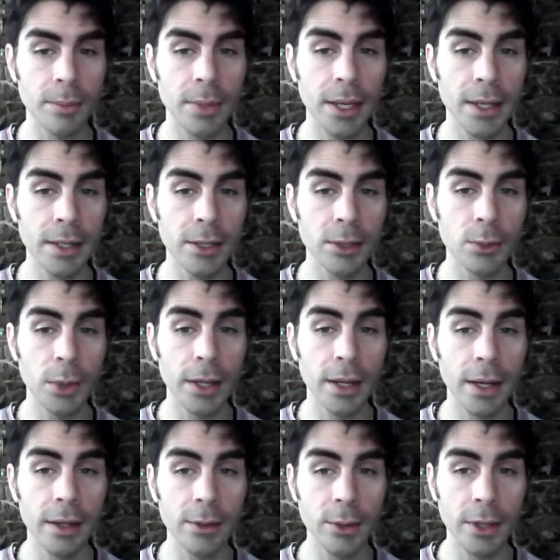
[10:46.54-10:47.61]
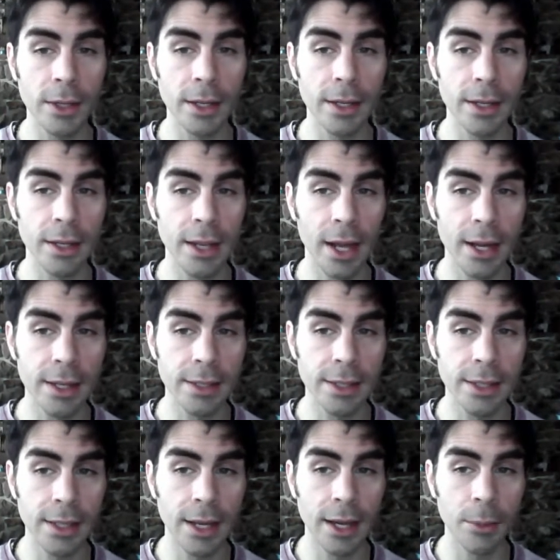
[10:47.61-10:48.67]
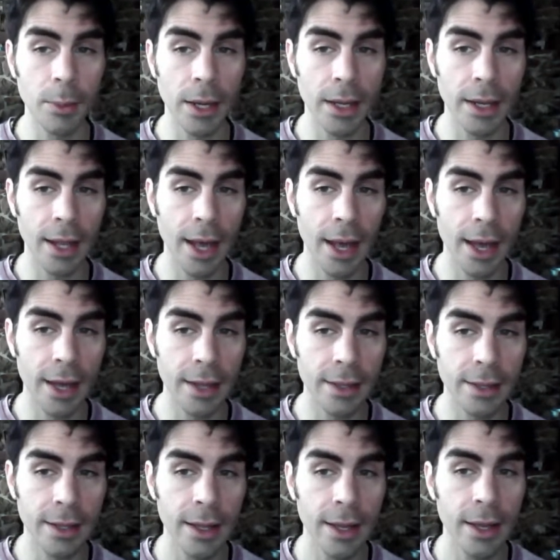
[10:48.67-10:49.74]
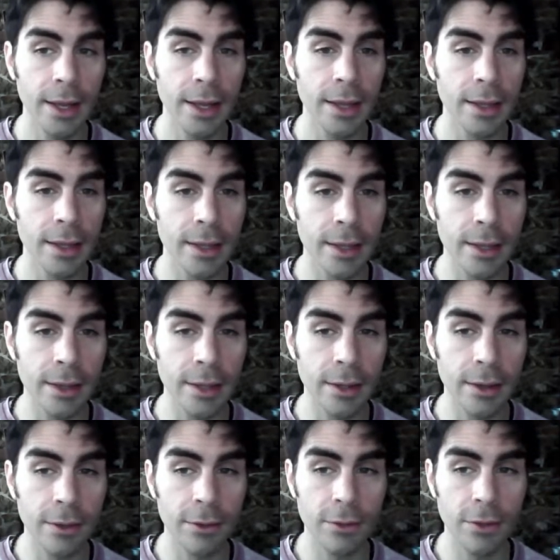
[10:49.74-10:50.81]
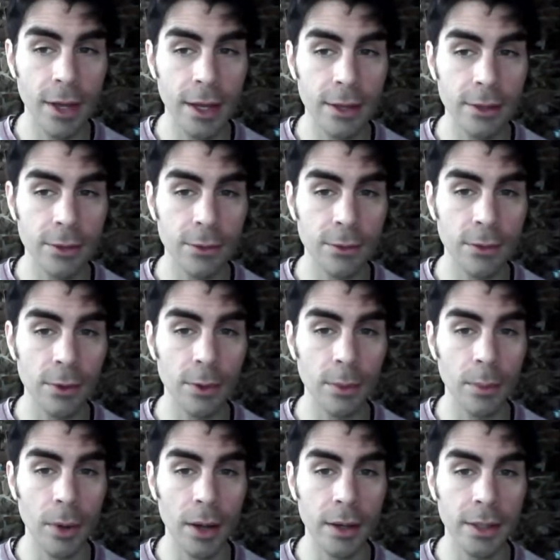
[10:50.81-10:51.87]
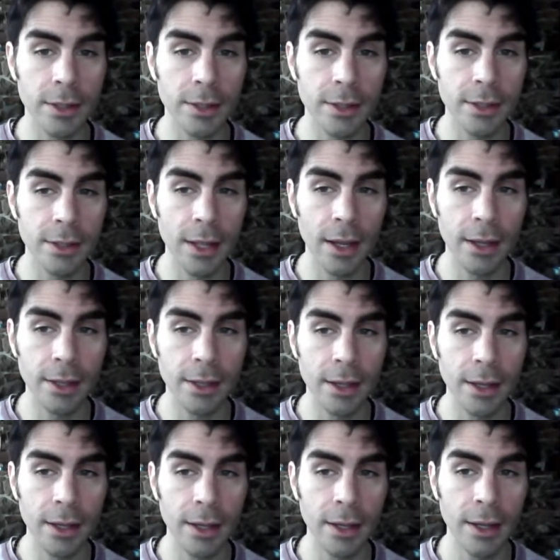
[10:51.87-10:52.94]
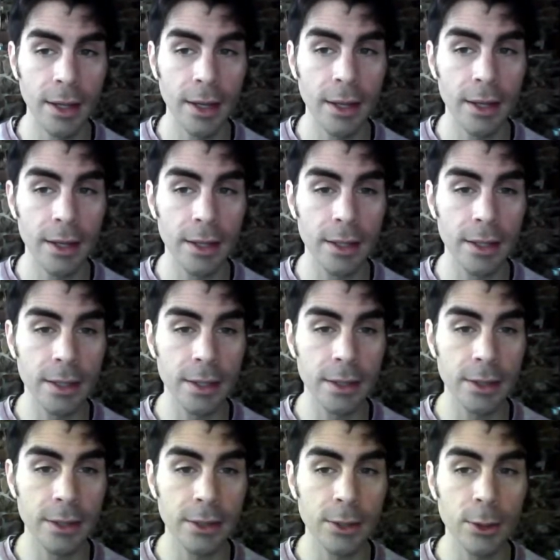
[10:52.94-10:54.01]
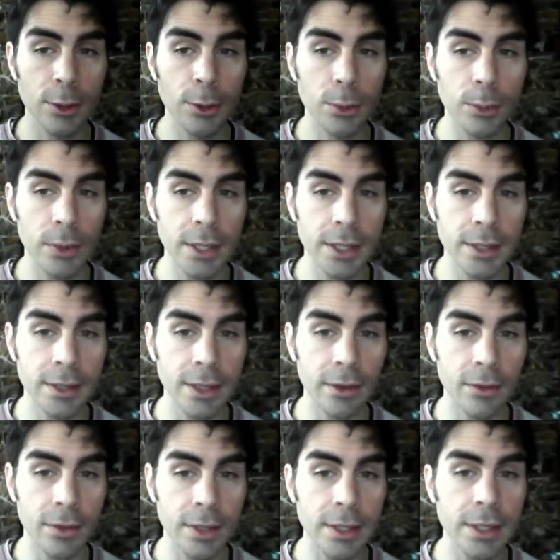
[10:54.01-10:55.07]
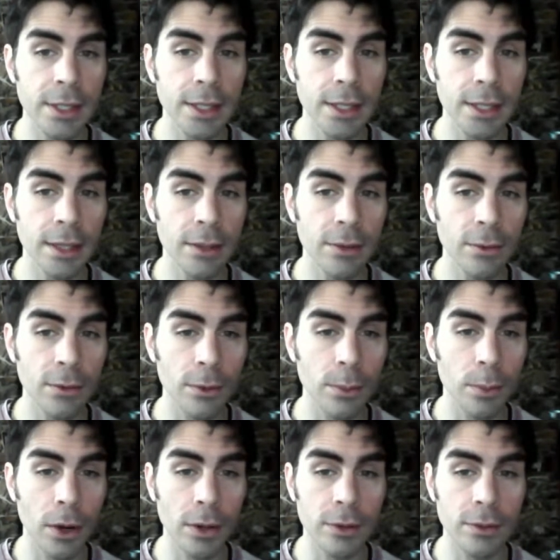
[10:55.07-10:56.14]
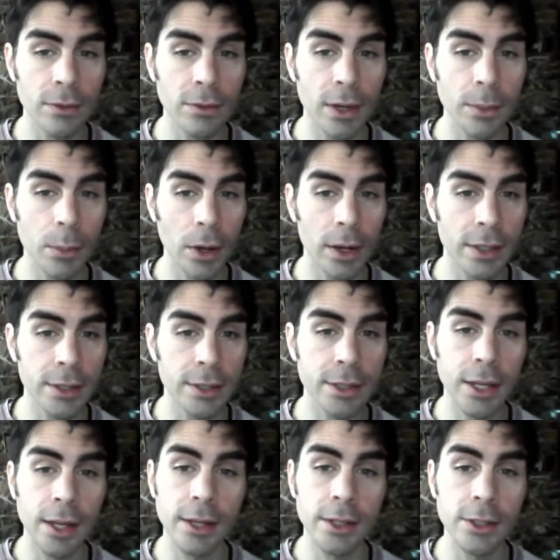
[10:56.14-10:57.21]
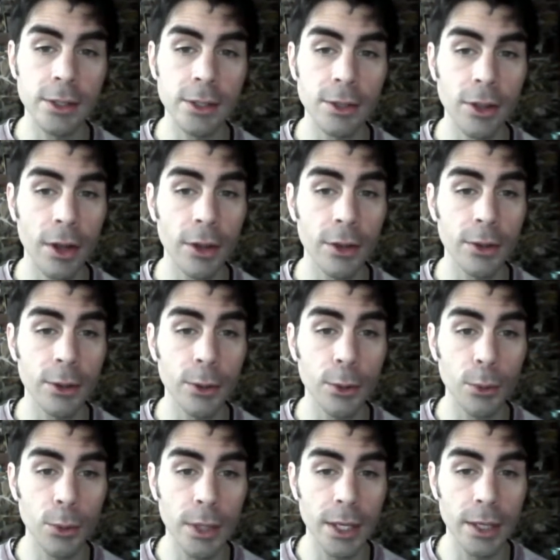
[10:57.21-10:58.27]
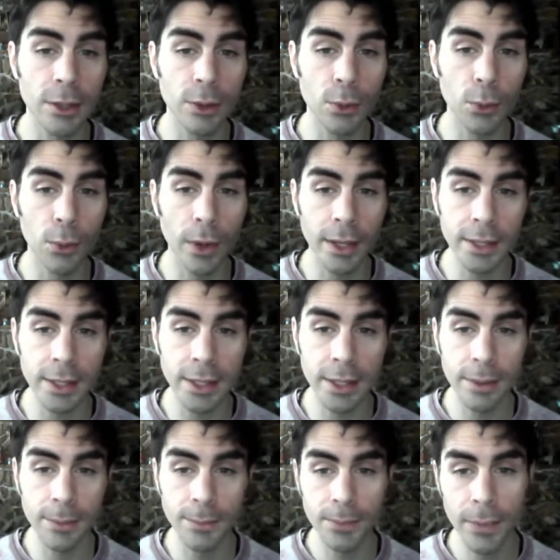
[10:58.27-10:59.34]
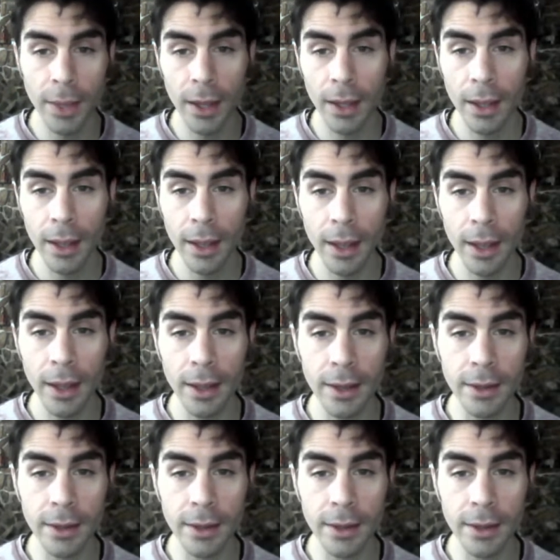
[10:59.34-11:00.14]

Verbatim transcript: that are on page one hundred ninety, I might add that the effects for Bakasana is three seventeen, for Parsva Bakasana on three twenty,